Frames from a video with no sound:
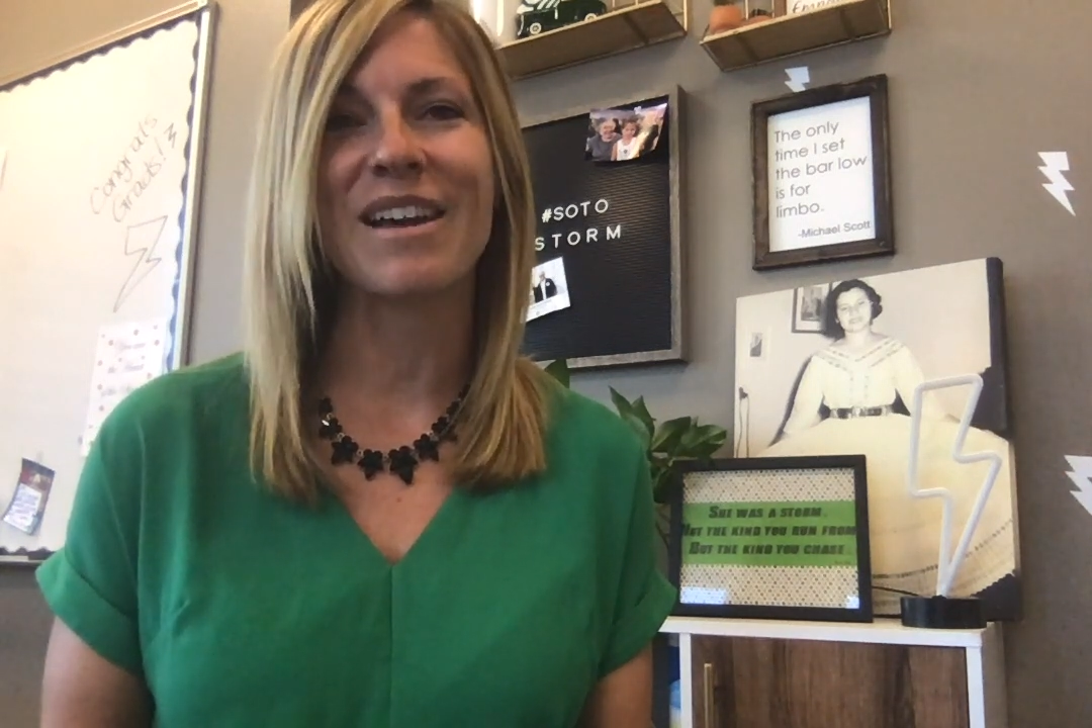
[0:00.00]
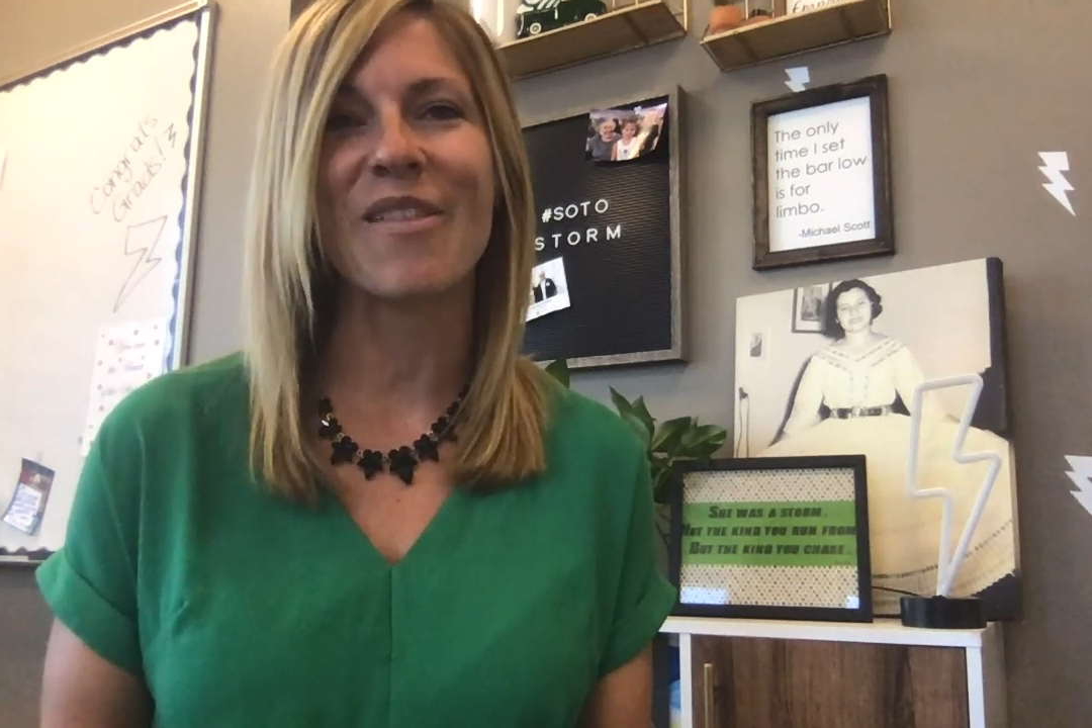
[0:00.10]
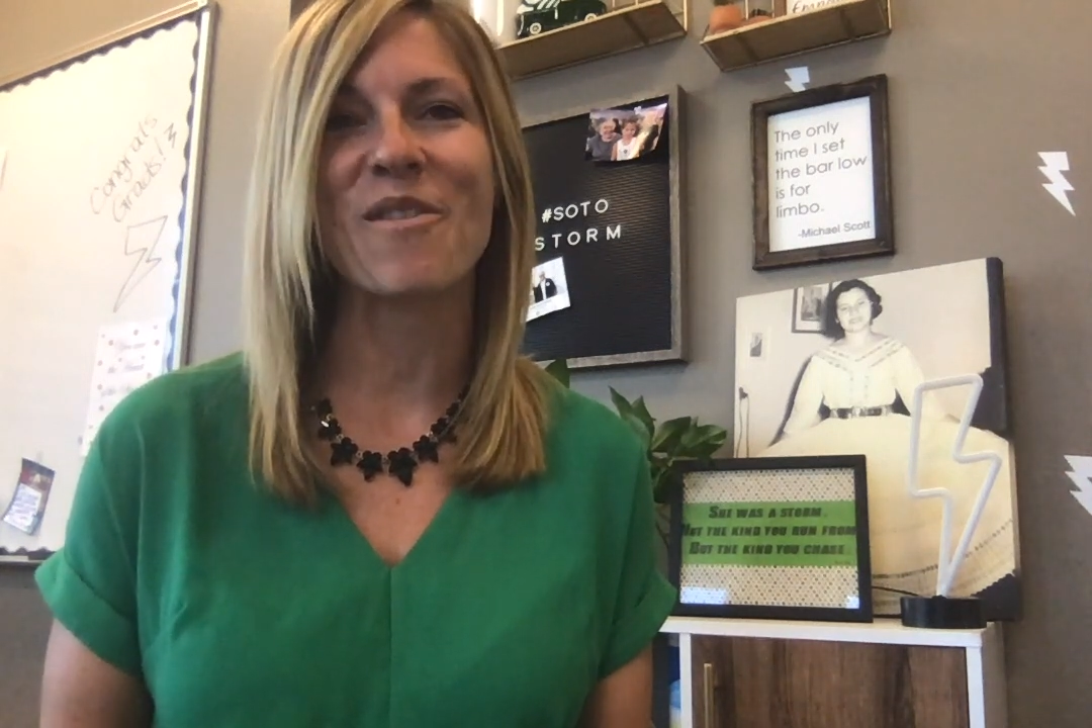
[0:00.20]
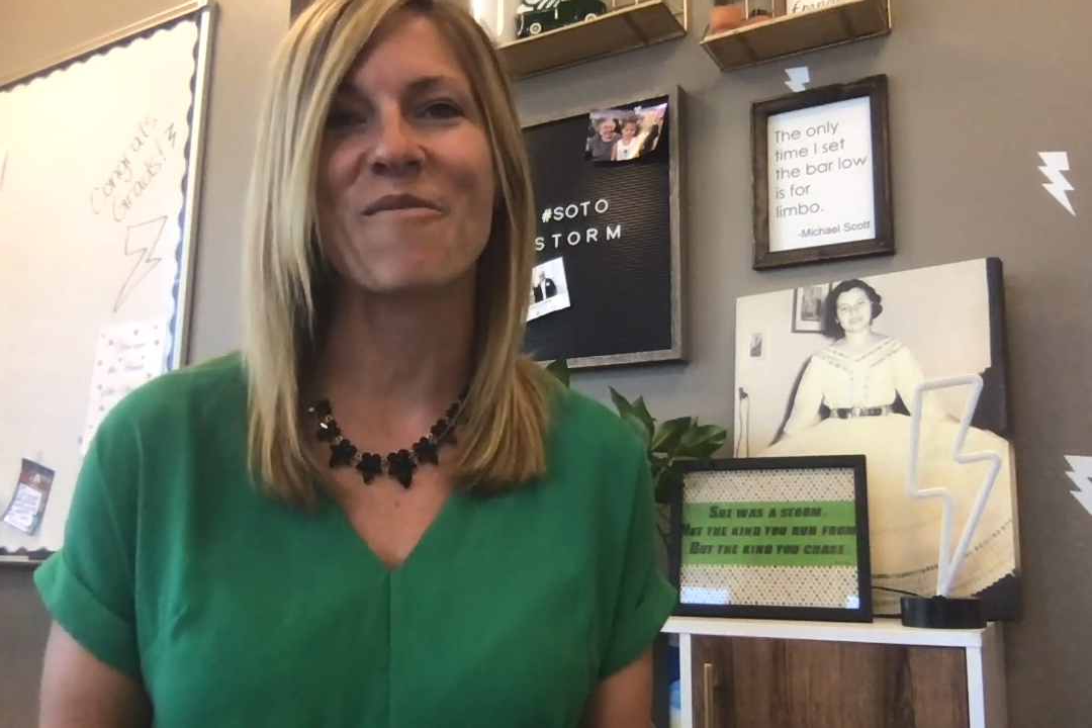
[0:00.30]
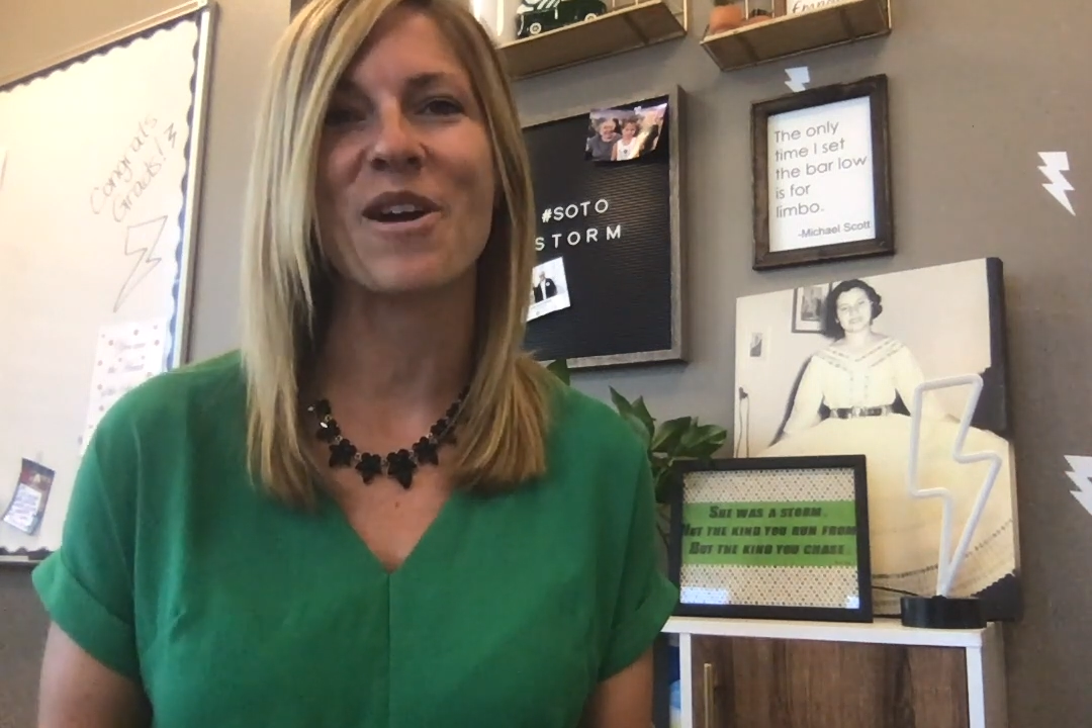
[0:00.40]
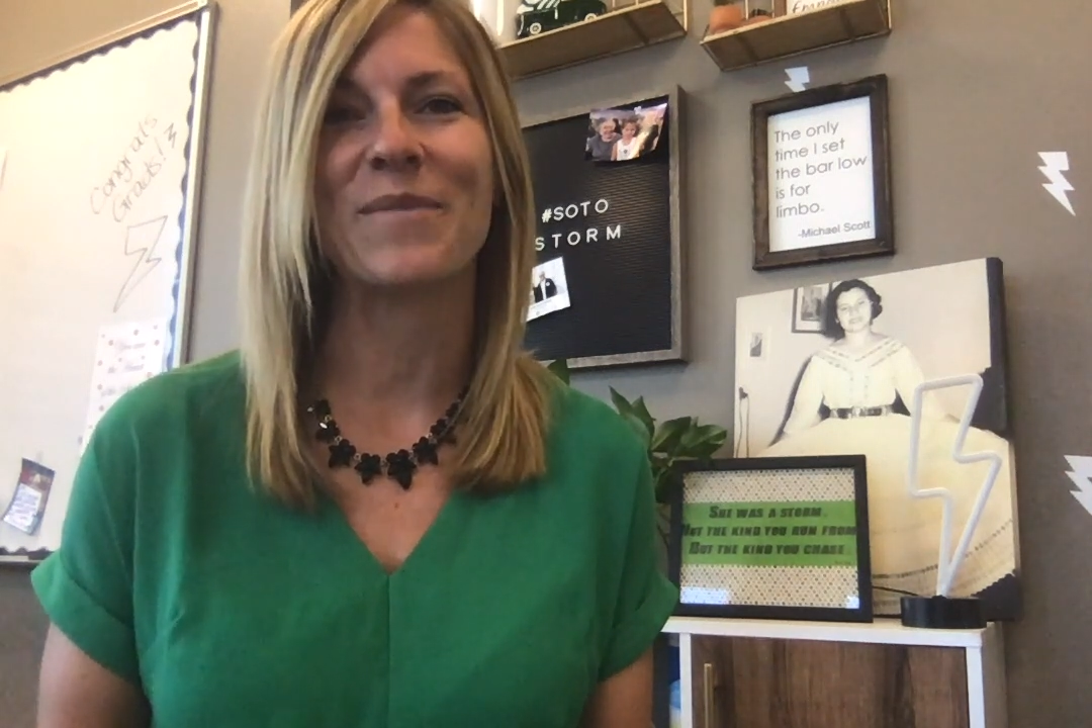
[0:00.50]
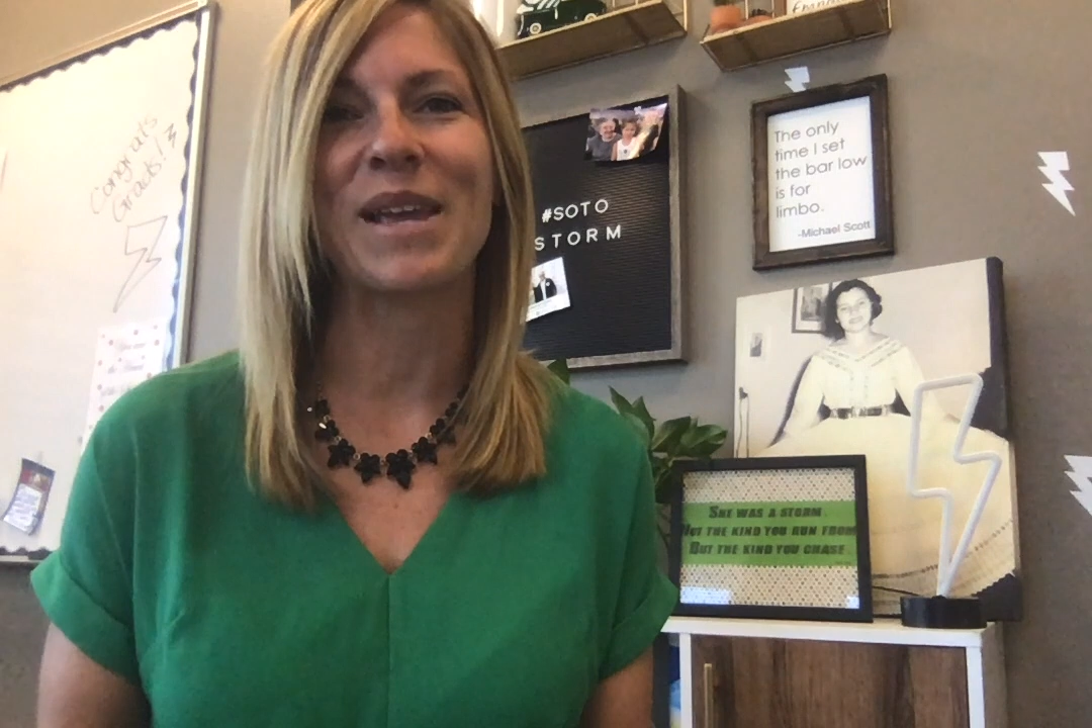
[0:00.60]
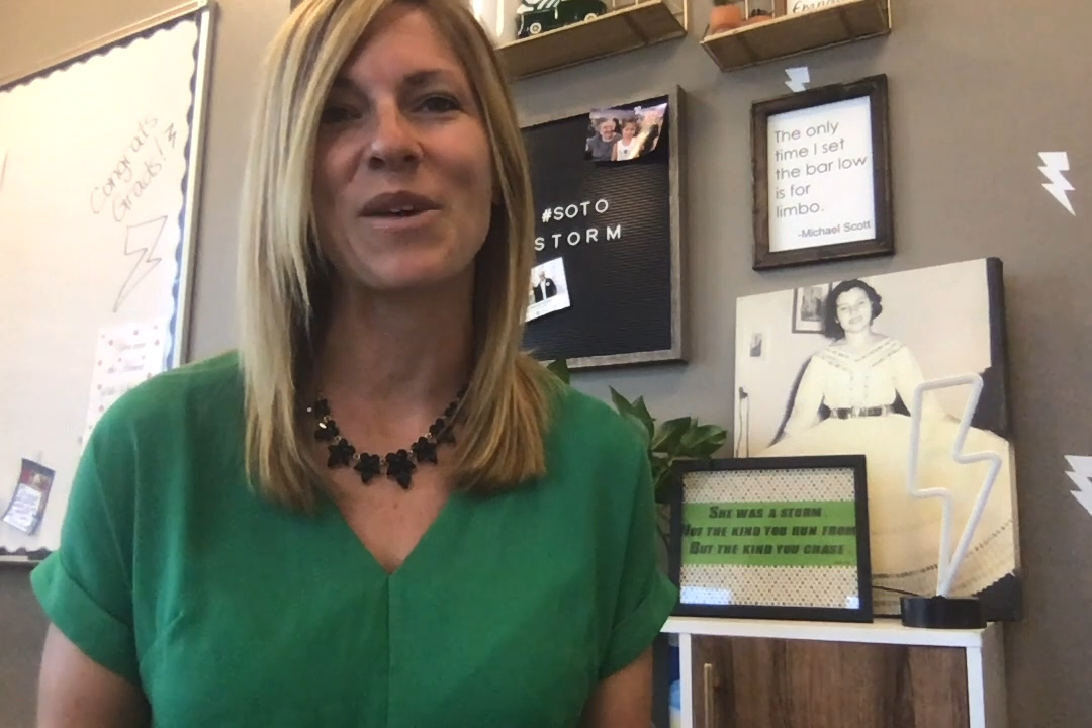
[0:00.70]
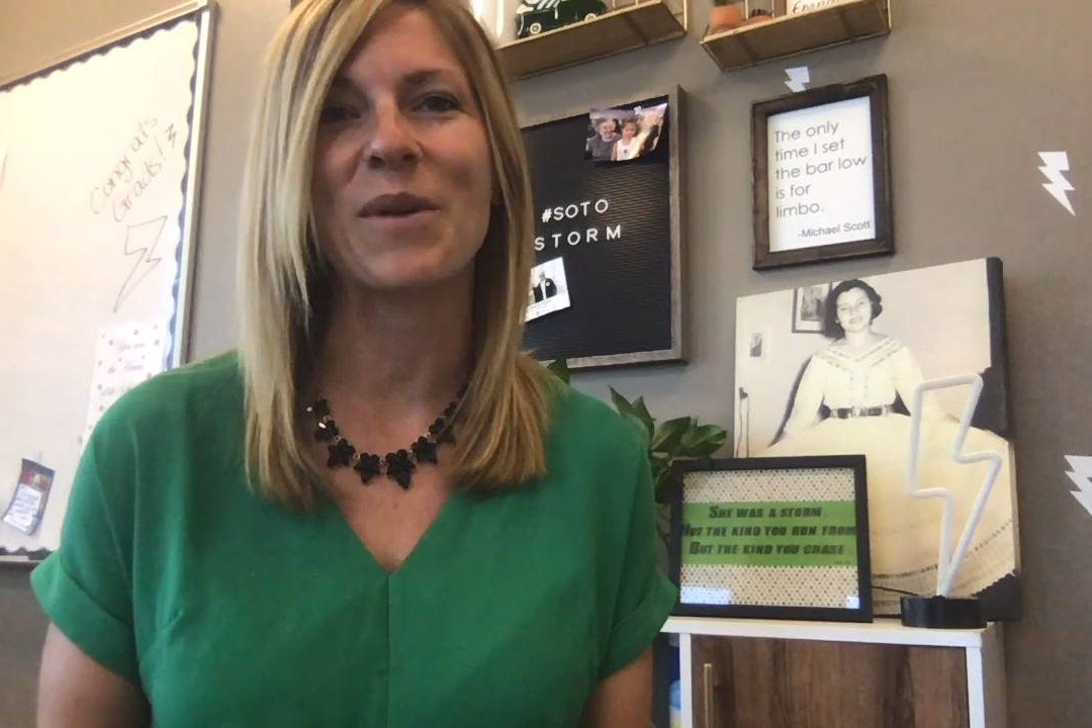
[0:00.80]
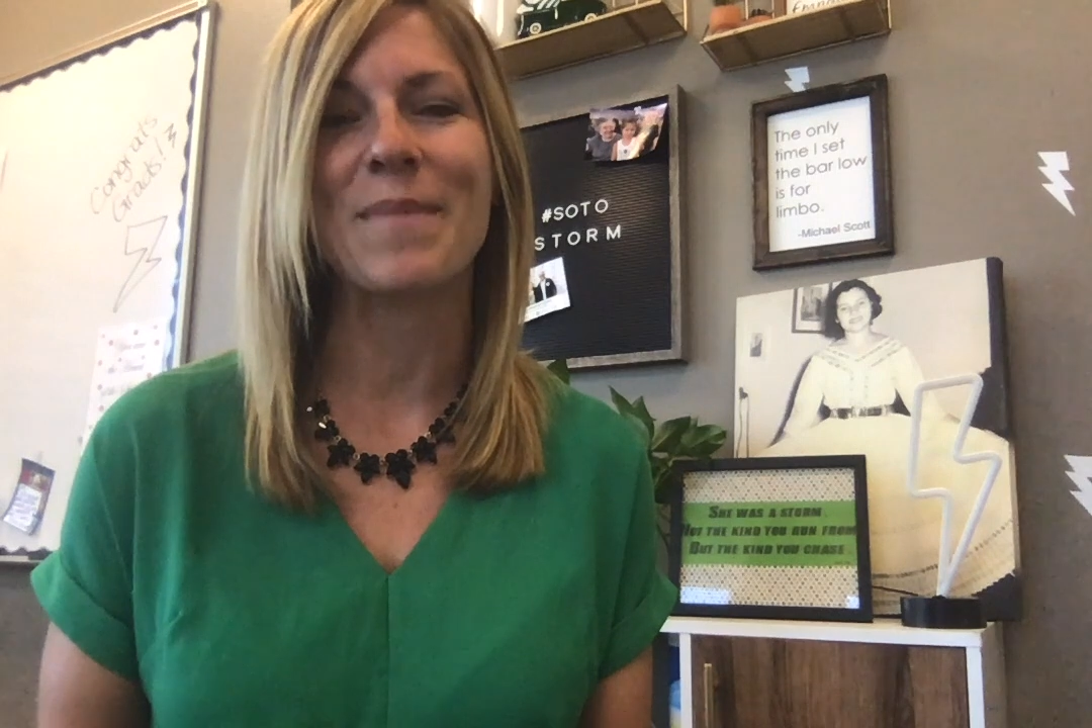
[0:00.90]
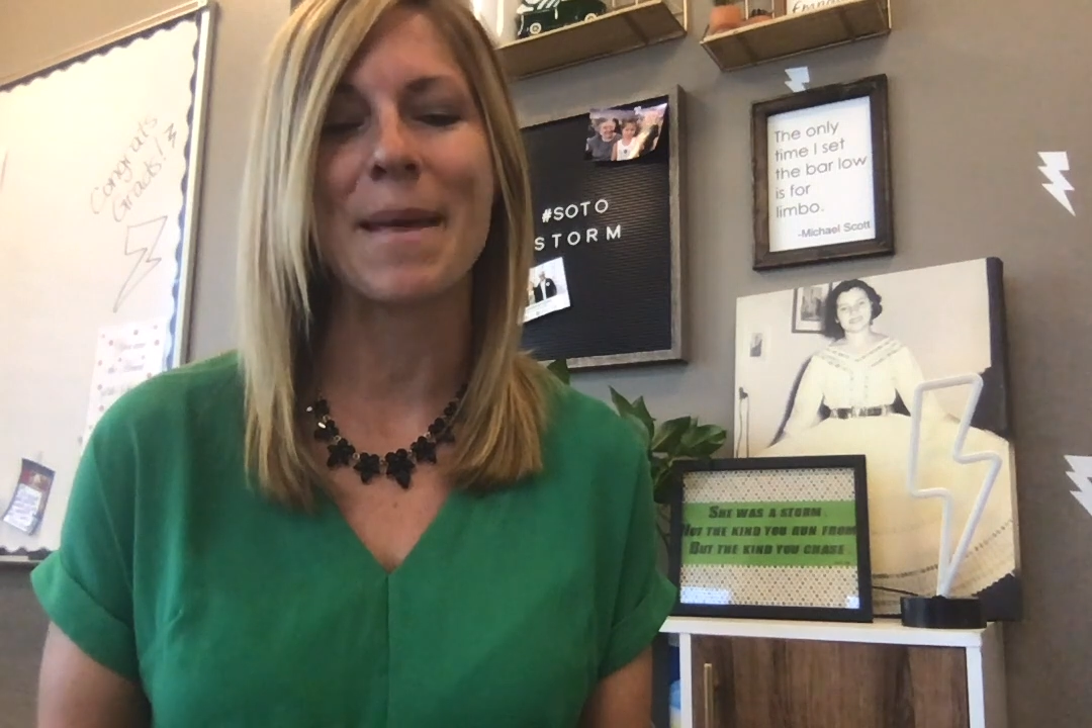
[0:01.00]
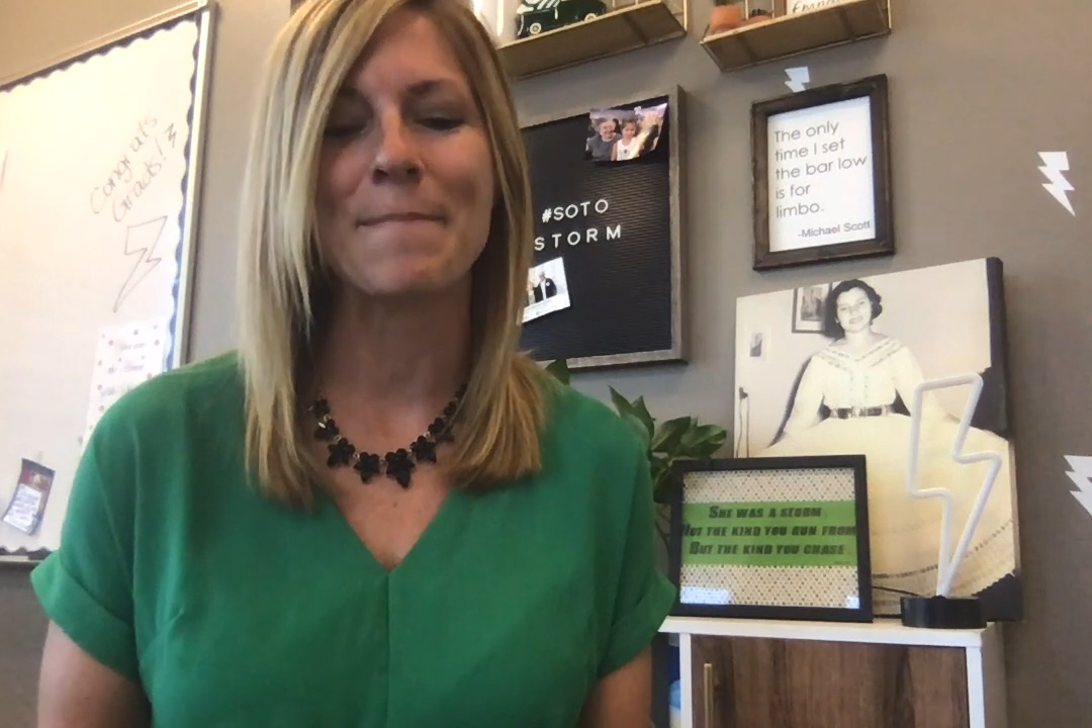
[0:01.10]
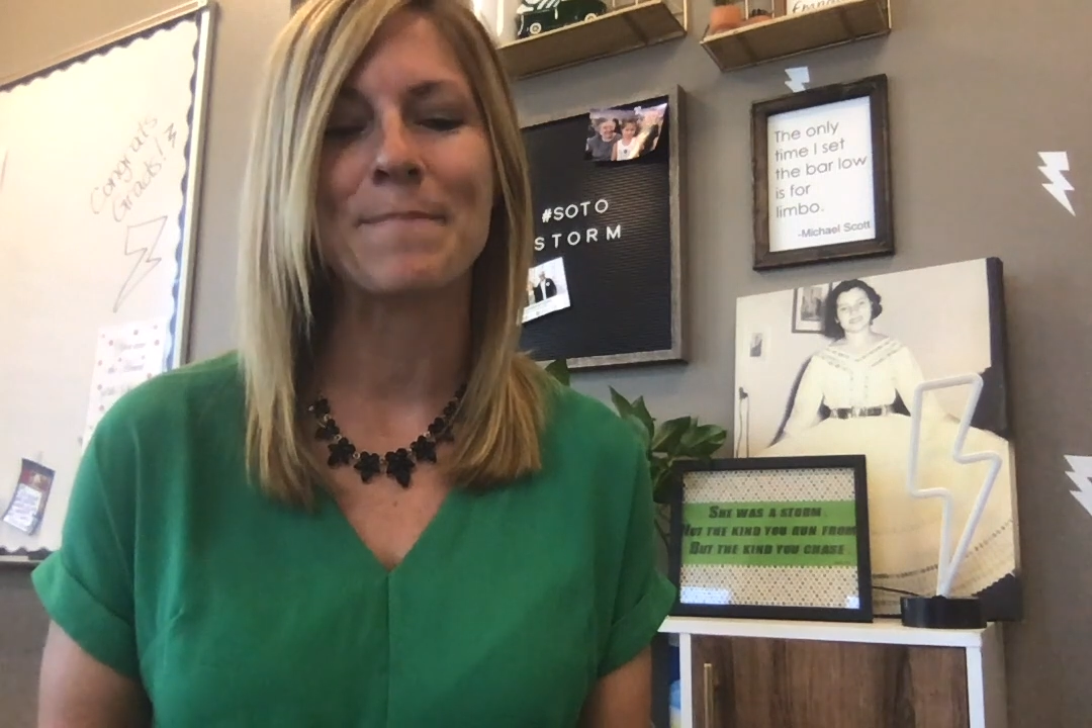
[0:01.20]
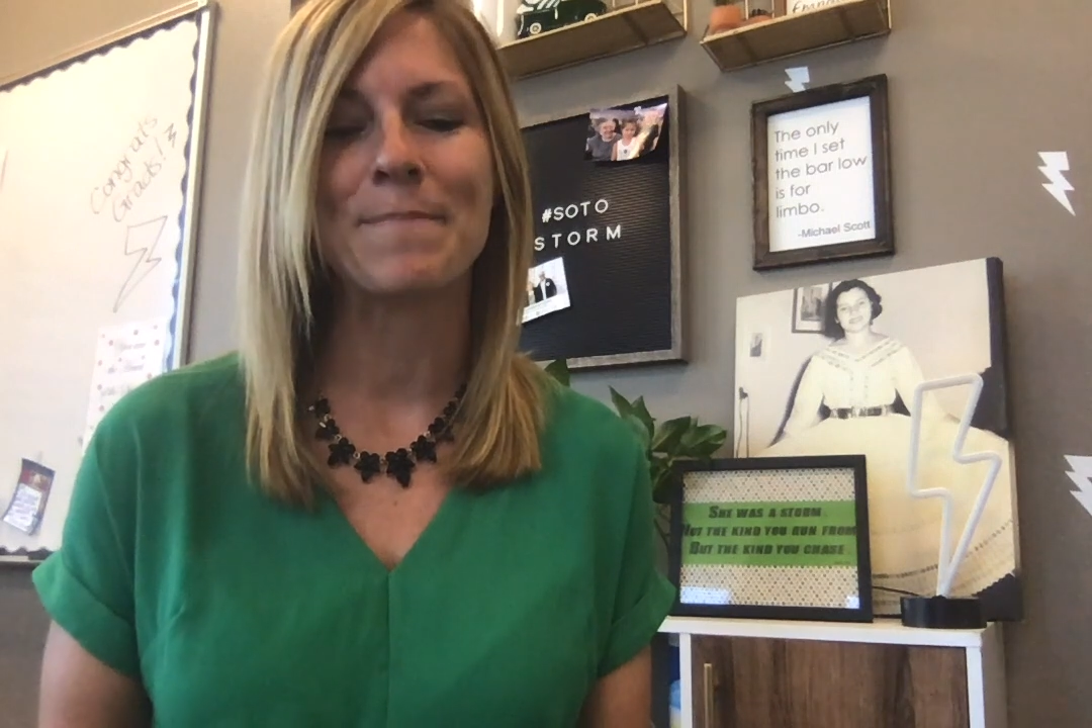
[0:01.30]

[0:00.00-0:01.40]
other farming equipment.